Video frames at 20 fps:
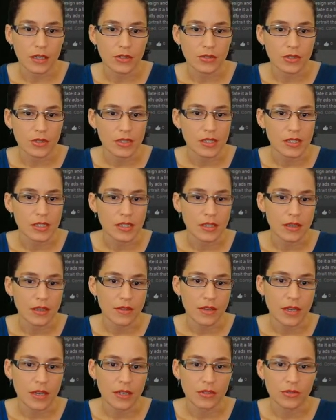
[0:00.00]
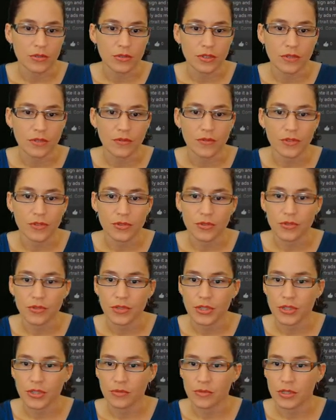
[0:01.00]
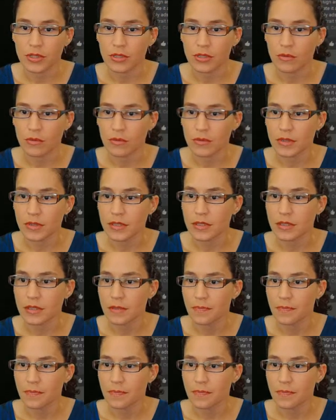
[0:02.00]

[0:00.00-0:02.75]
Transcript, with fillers: you can see that you can filter these results